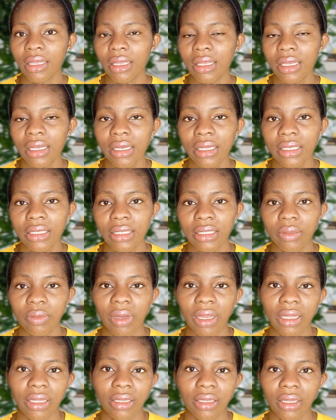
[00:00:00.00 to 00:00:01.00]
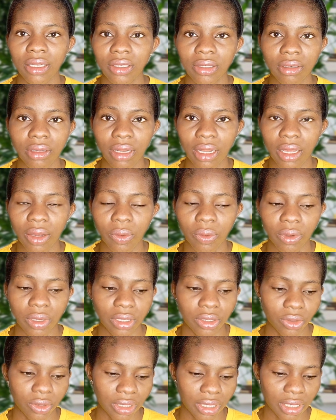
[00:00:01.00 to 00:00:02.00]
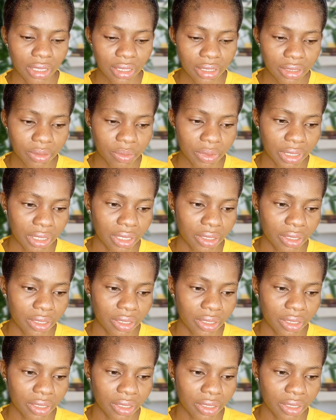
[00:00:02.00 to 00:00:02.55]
English is my national language. English